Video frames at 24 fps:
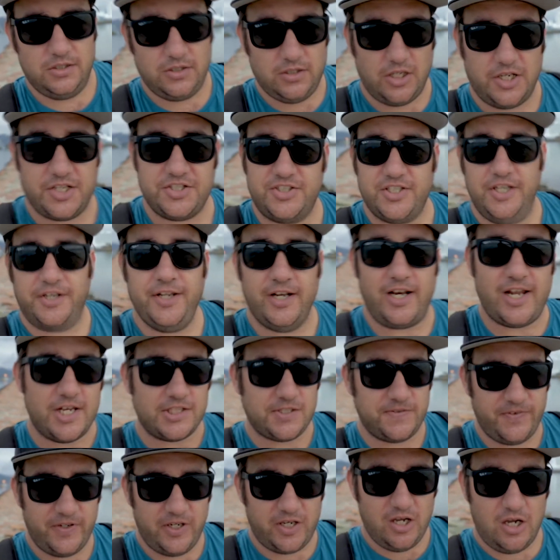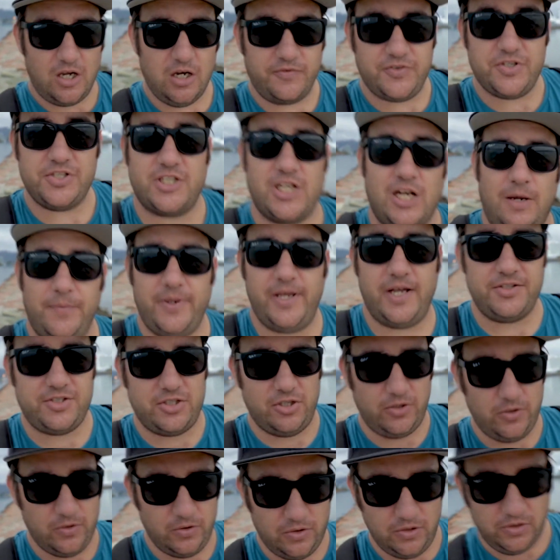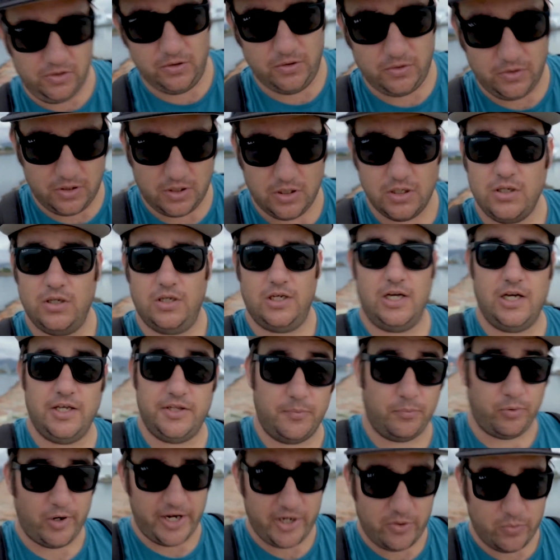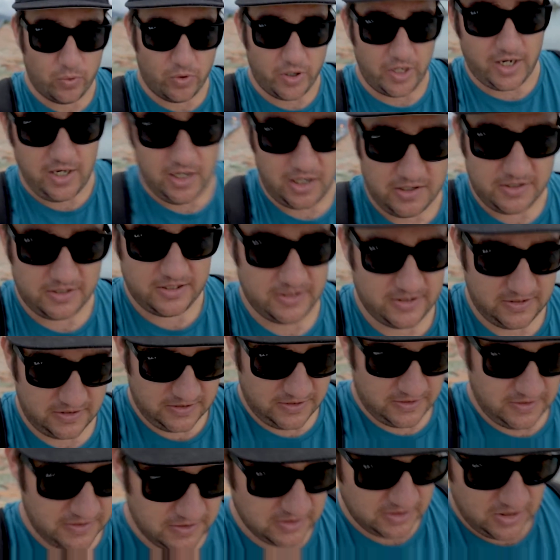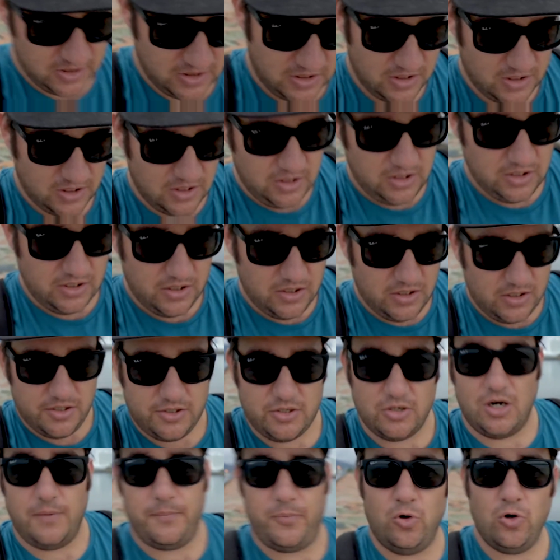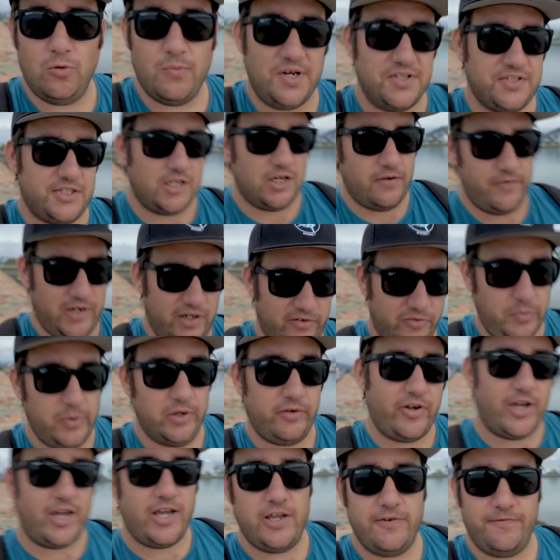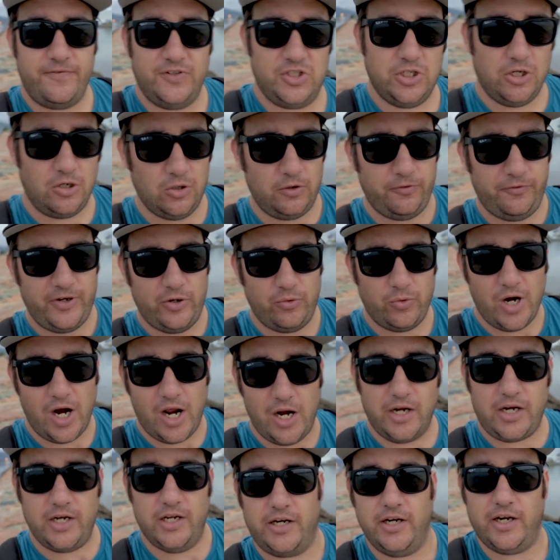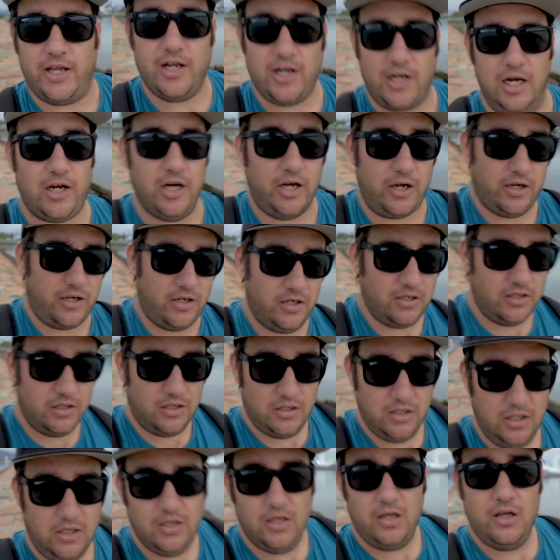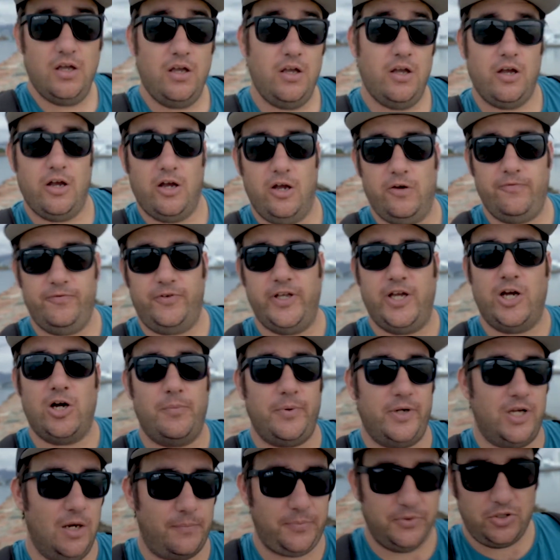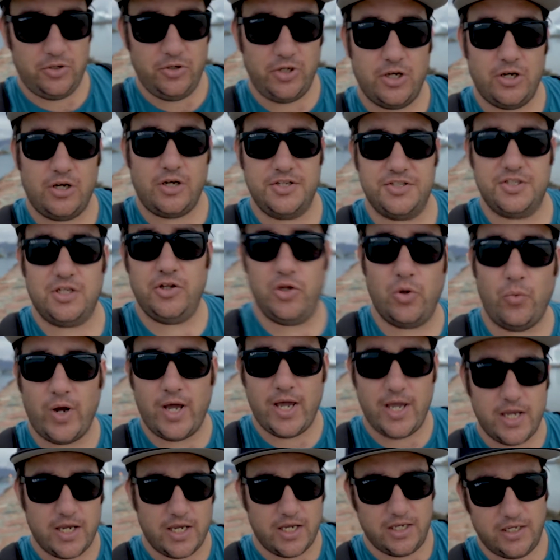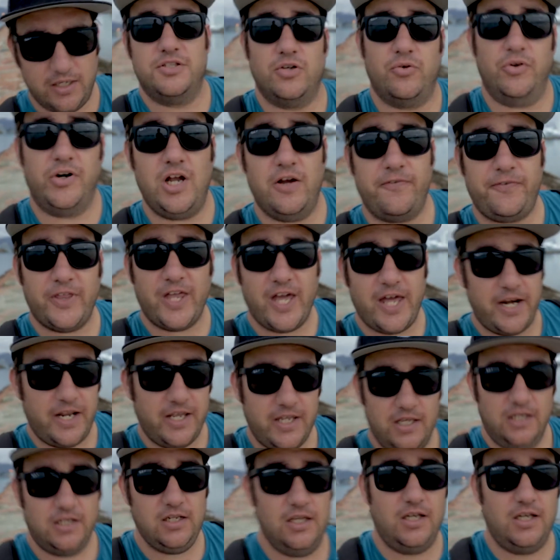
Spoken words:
Like I said in the last video, I've just come down to the breakwater. Try and pull myself out of a bit of a photography rut and hopefully help a couple of you guys on the way. So enough of that.